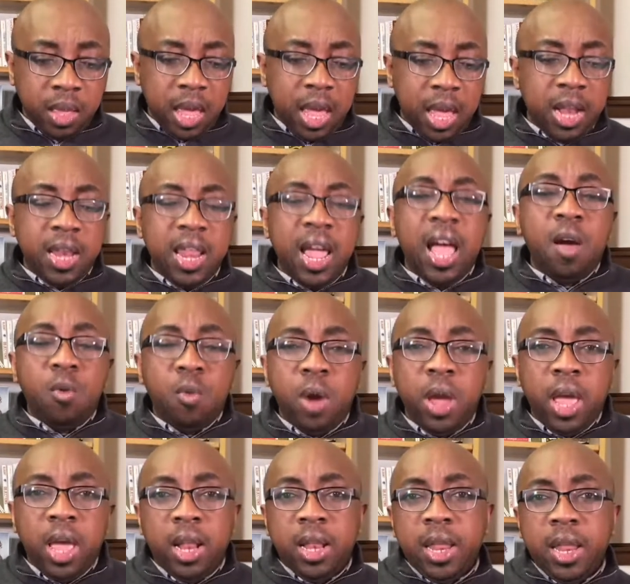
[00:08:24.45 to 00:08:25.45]
And that
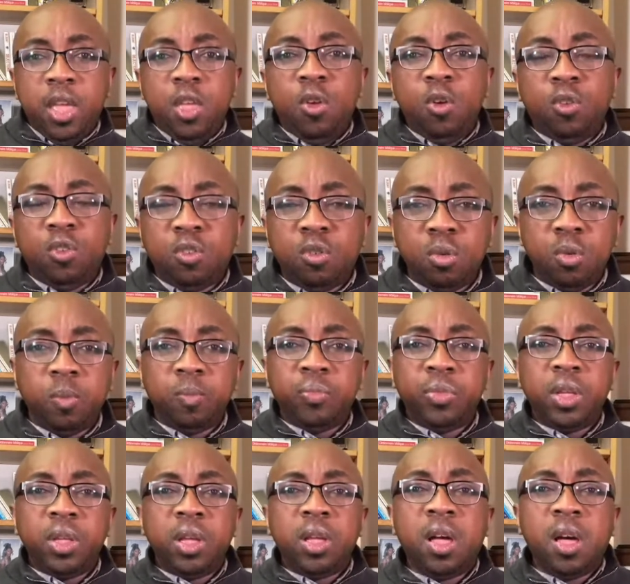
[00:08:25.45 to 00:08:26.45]
way they used to
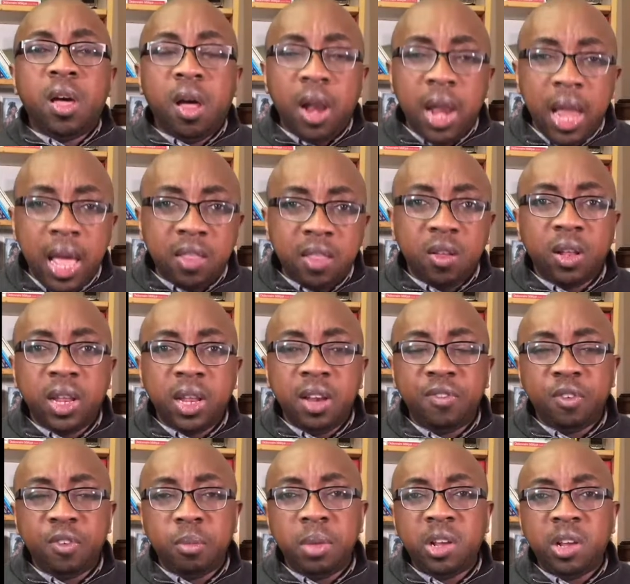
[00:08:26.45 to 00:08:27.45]
collect all the
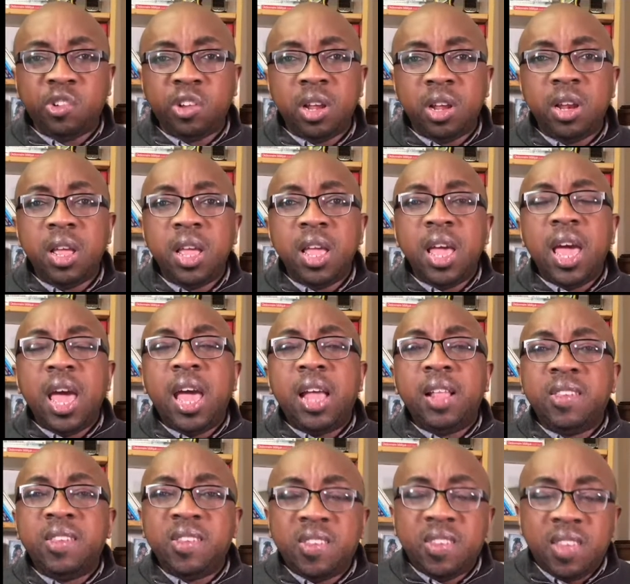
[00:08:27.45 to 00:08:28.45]
information
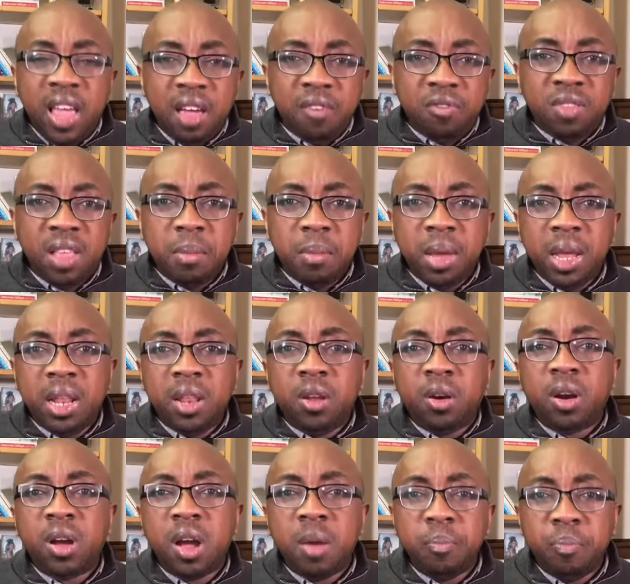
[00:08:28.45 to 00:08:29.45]
and save them in
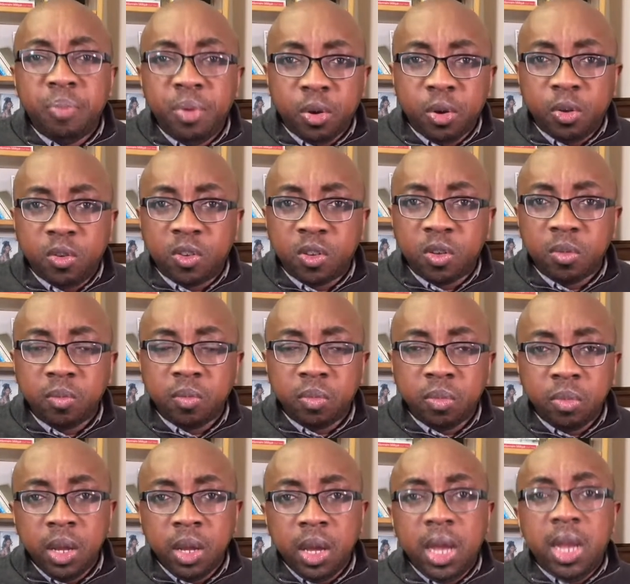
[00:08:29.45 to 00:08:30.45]
their computers,
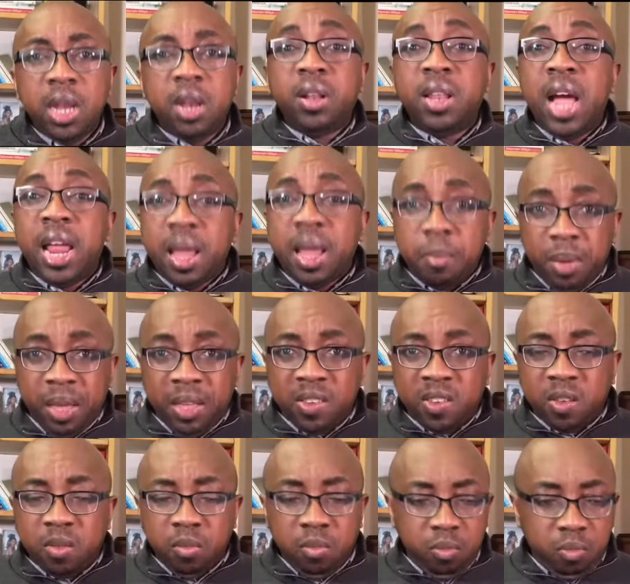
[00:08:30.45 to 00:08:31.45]
in the
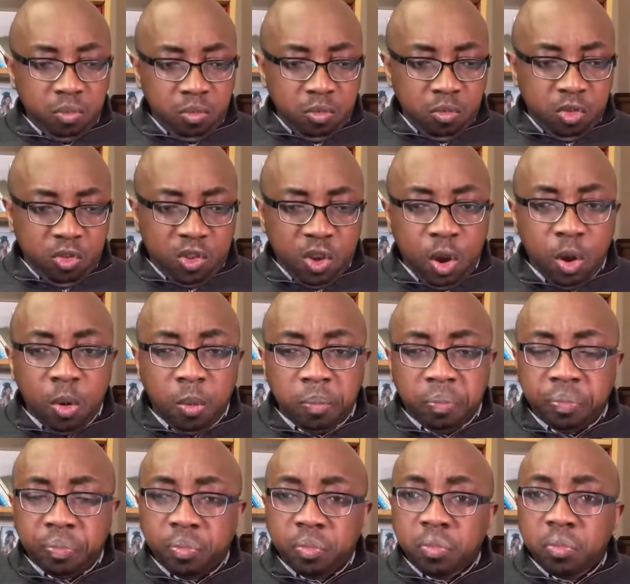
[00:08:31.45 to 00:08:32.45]
database. So
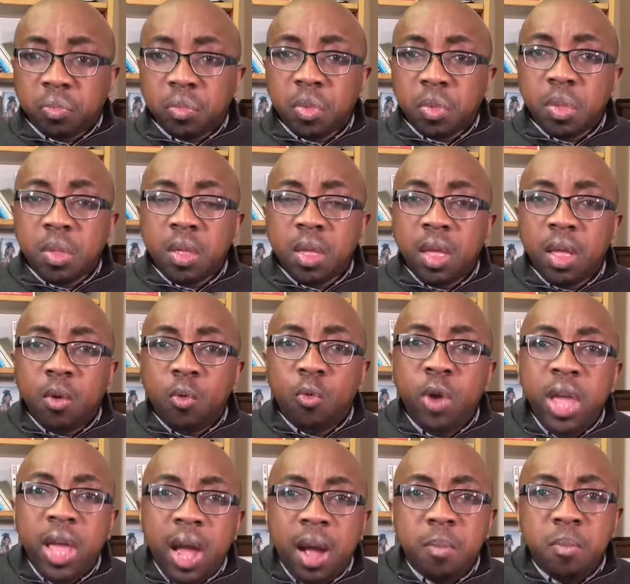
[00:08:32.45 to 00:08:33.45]

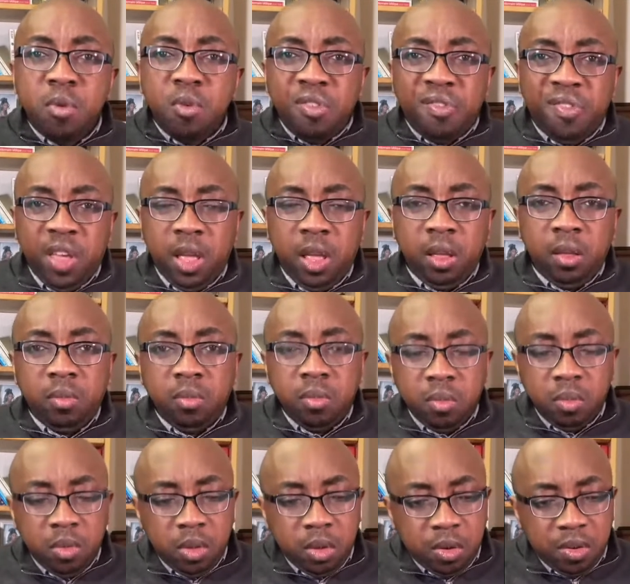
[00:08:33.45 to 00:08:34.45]
we are moving
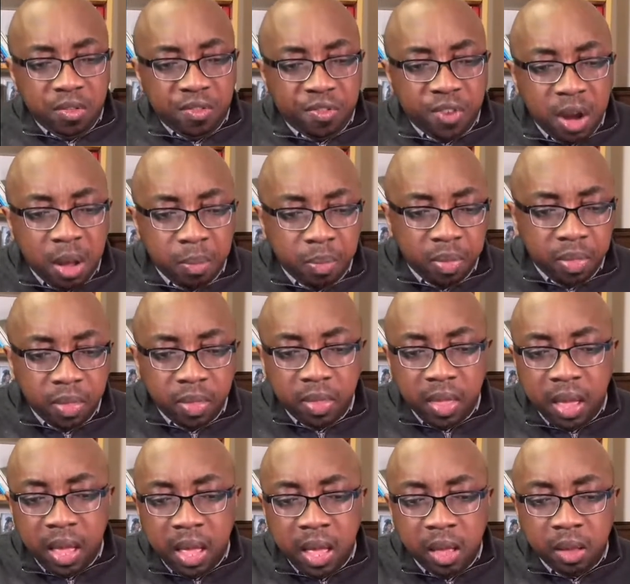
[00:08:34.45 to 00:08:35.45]
from
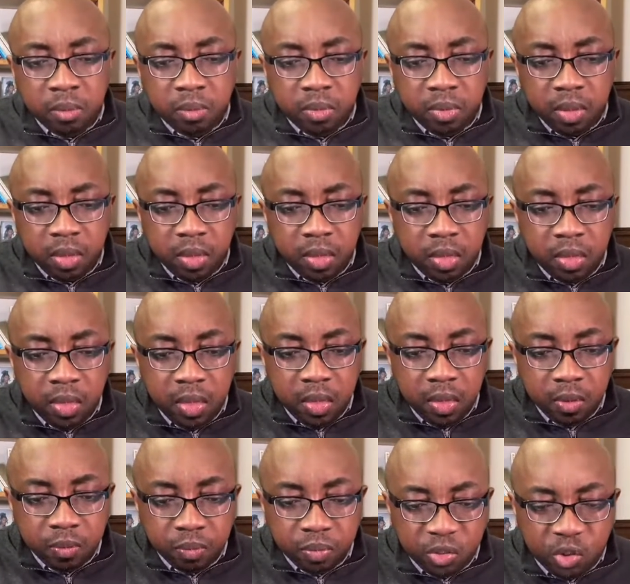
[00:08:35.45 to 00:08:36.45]
the
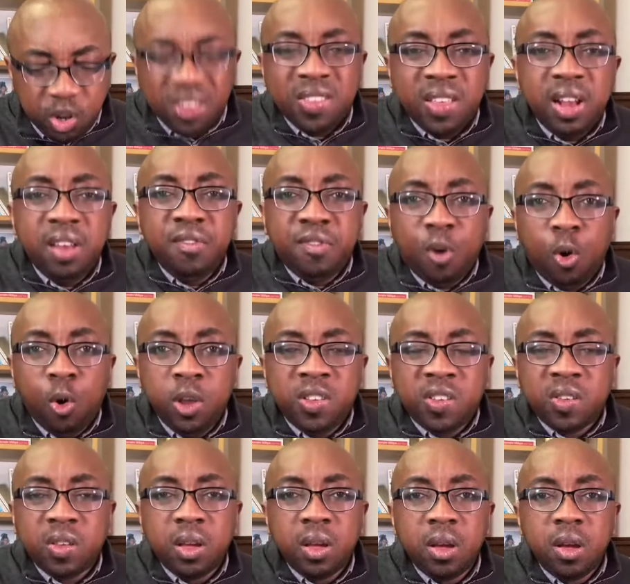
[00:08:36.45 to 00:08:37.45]
just
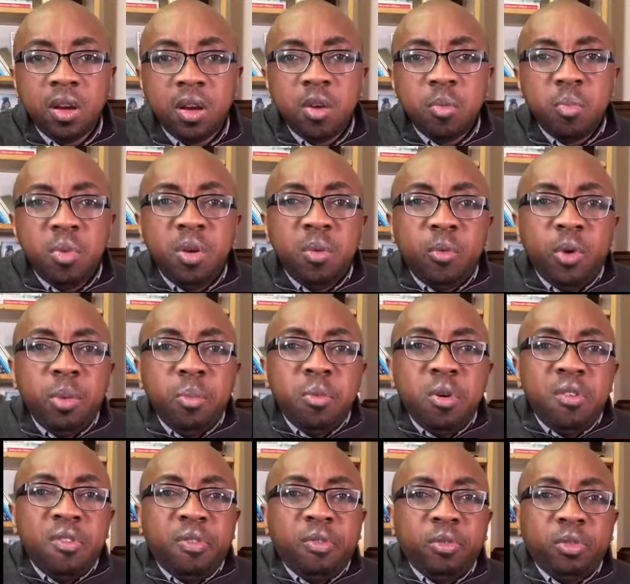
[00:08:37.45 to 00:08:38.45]
invoice, we
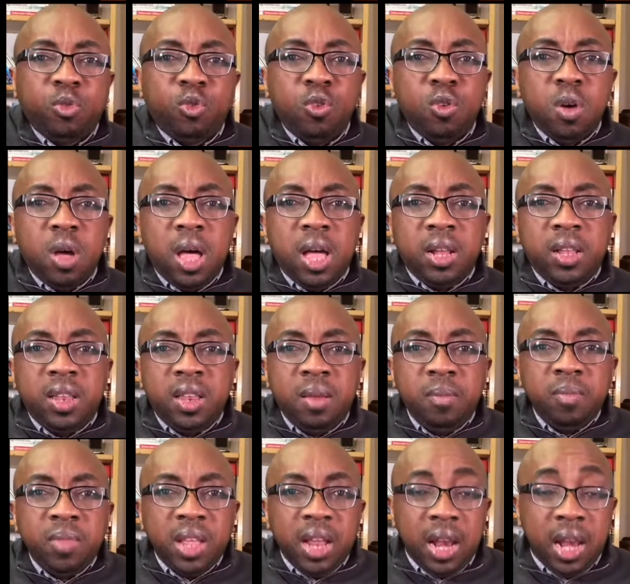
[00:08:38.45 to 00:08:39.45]
move to a
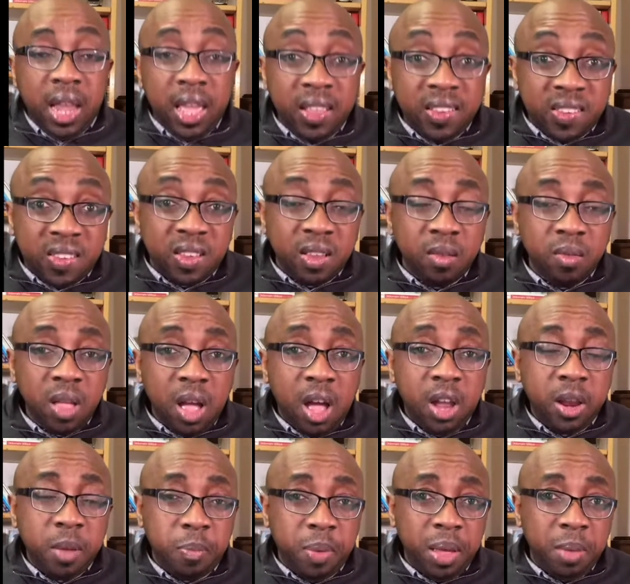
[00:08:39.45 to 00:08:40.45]
list
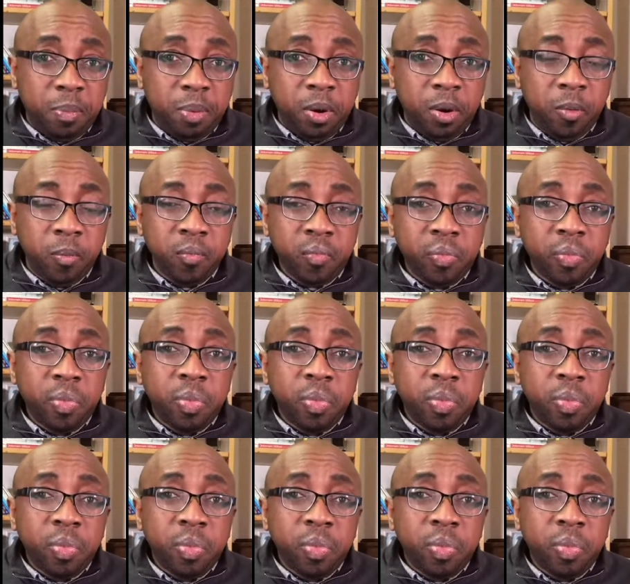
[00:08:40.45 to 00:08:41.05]
on a paper.